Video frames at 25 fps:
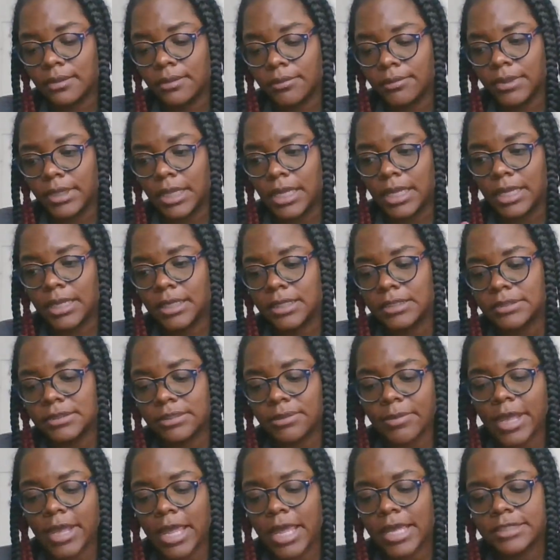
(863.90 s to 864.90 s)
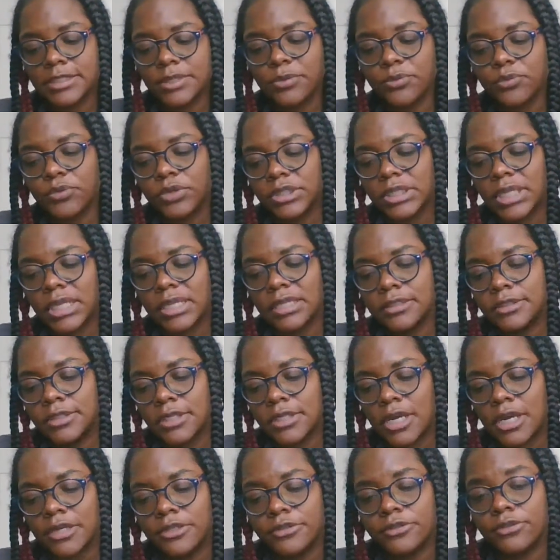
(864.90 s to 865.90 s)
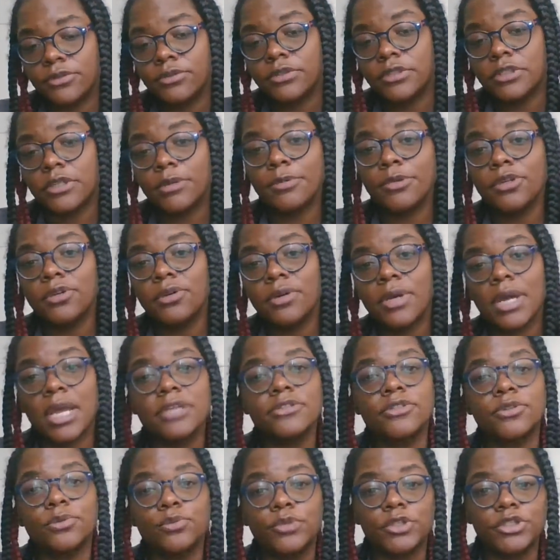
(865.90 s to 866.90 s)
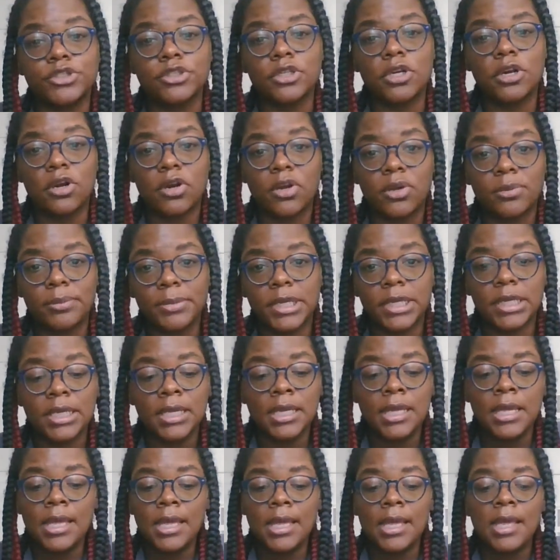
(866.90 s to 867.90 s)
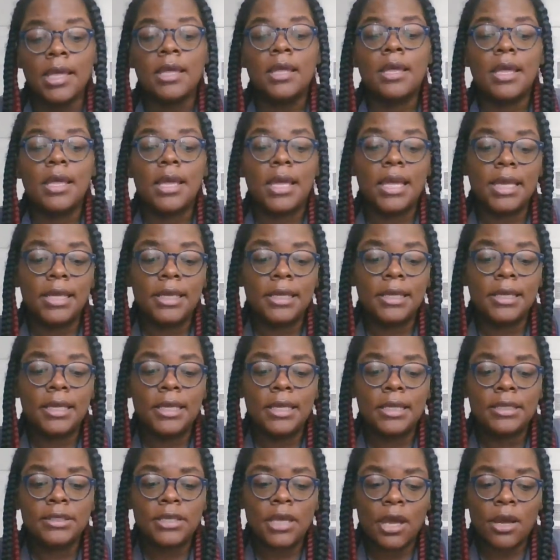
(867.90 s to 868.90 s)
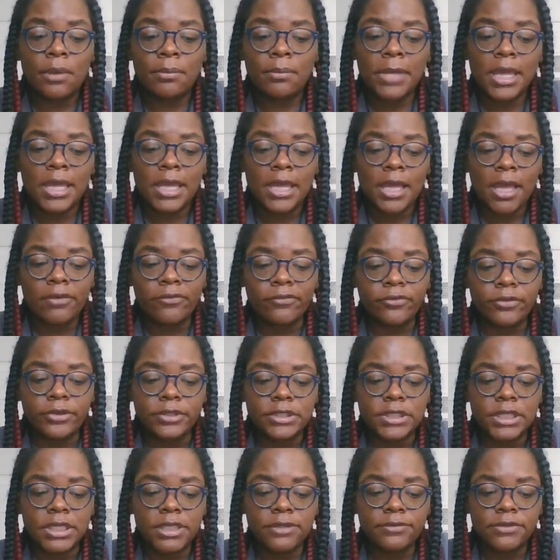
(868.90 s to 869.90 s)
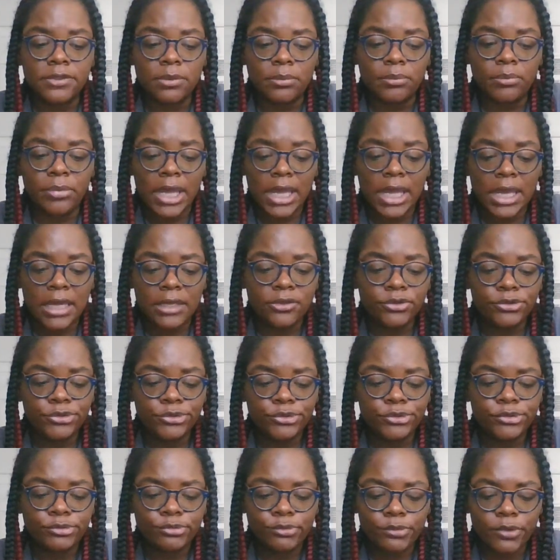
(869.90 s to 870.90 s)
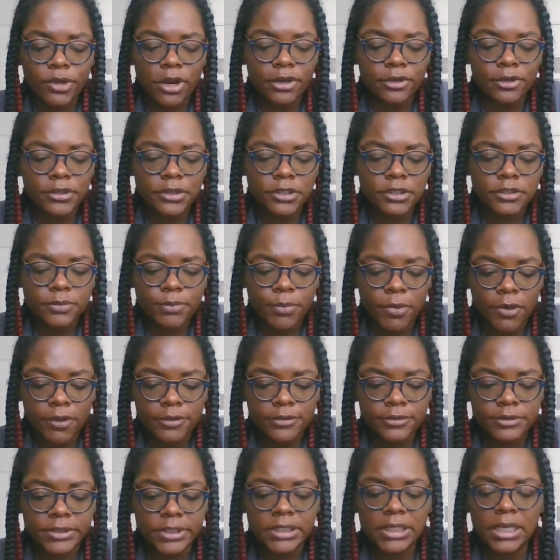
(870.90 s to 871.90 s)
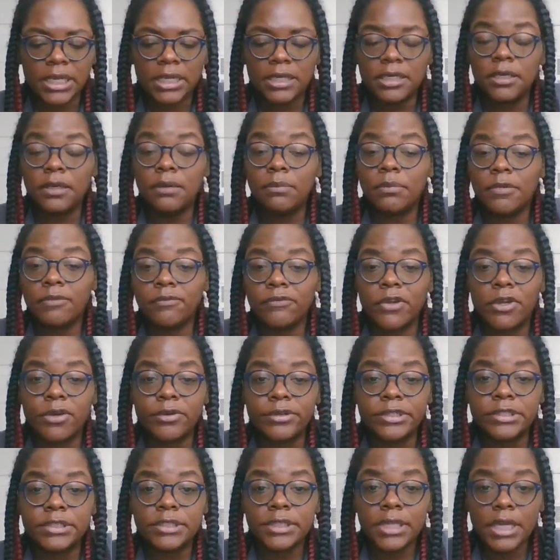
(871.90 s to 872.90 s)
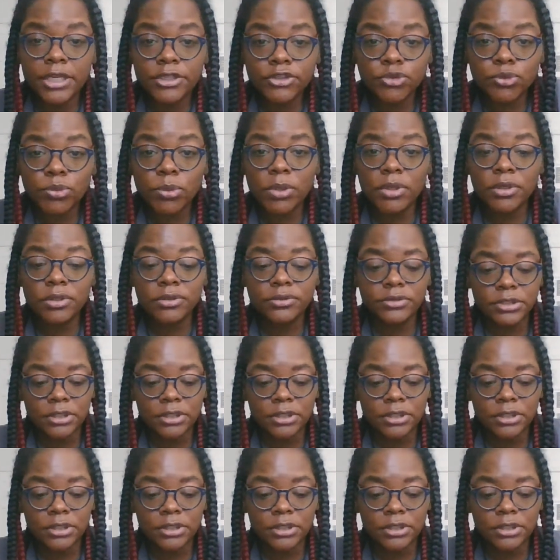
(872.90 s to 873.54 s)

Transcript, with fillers: Okay, because I'm asking what they desire. So some of you guys are with your karmic. And y'all may have received some bad news regarding this person. They could have been very sexual.